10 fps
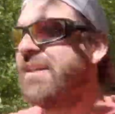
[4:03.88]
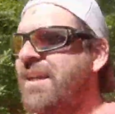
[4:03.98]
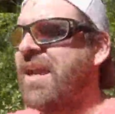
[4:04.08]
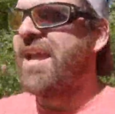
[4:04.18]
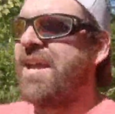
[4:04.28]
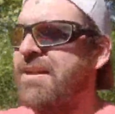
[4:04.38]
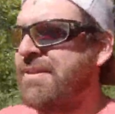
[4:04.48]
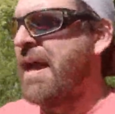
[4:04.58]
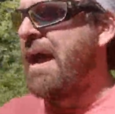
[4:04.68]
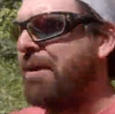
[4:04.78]
and
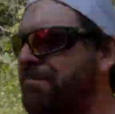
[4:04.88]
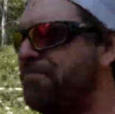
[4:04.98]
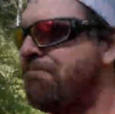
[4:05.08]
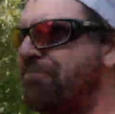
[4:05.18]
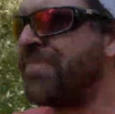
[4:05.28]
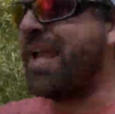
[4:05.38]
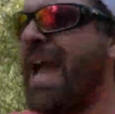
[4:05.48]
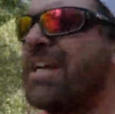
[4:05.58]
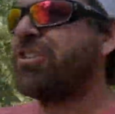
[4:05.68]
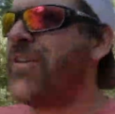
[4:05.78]
I
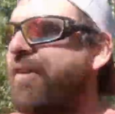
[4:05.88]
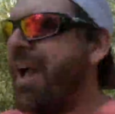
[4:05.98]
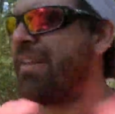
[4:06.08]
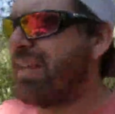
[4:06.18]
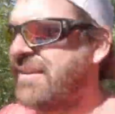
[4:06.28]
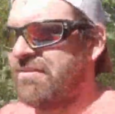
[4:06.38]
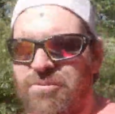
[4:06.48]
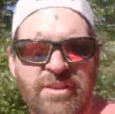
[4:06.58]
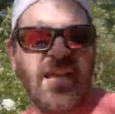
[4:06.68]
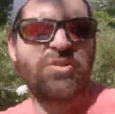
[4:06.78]
actually find, like
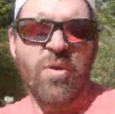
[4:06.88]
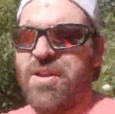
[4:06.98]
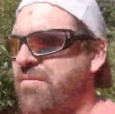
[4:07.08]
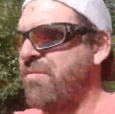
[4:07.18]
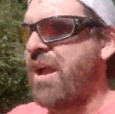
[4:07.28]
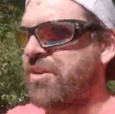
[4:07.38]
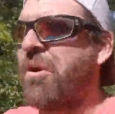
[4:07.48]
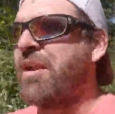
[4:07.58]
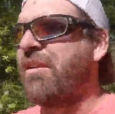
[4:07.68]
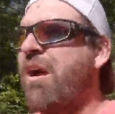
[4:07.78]
with this one, I could
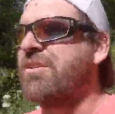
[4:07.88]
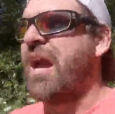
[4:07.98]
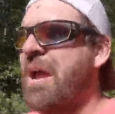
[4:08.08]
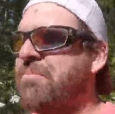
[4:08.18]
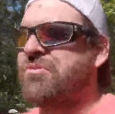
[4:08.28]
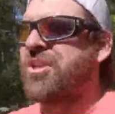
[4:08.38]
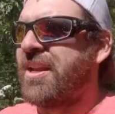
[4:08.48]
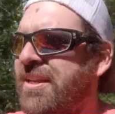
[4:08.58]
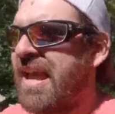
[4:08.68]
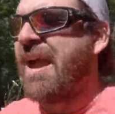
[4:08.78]
ride a long time
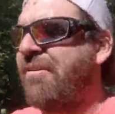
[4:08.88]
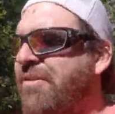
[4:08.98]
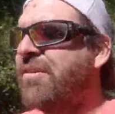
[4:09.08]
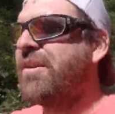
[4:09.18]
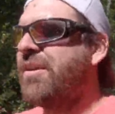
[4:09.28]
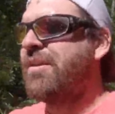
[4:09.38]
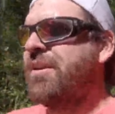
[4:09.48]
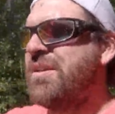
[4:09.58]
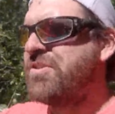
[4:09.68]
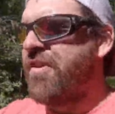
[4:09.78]
sitting down.
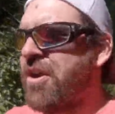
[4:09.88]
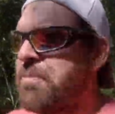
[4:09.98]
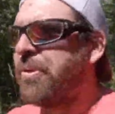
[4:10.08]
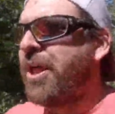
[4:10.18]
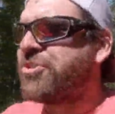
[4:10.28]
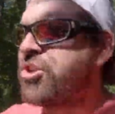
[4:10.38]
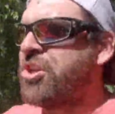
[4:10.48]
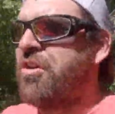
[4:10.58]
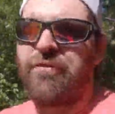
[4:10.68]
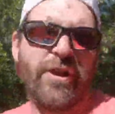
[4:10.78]
It's very plushy. You
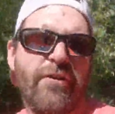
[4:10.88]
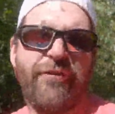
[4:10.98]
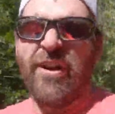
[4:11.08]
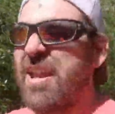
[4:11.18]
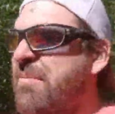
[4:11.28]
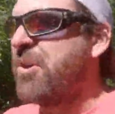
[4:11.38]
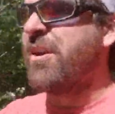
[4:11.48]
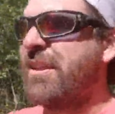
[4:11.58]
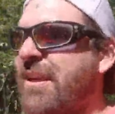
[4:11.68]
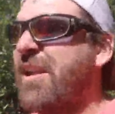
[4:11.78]
don't feel a frame or
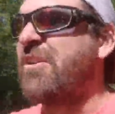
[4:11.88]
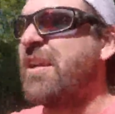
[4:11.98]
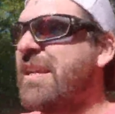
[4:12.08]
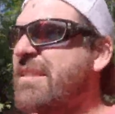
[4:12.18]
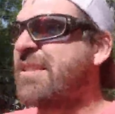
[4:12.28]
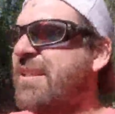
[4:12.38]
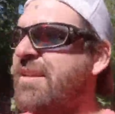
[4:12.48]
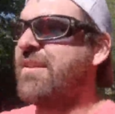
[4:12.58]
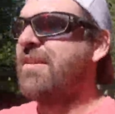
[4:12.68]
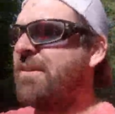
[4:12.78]
anything underneath.
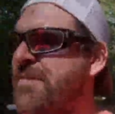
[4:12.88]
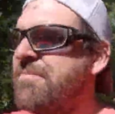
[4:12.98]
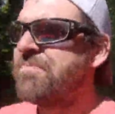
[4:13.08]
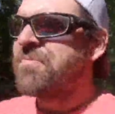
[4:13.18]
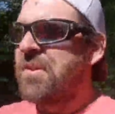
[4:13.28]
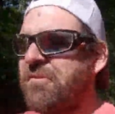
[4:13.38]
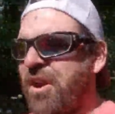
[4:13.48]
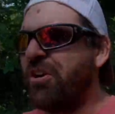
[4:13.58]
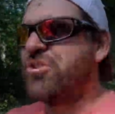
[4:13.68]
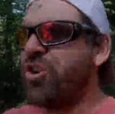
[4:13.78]

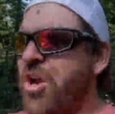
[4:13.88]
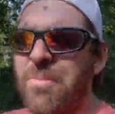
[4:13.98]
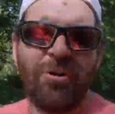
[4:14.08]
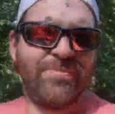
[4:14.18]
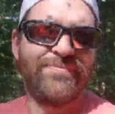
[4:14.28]
Very enjoyable.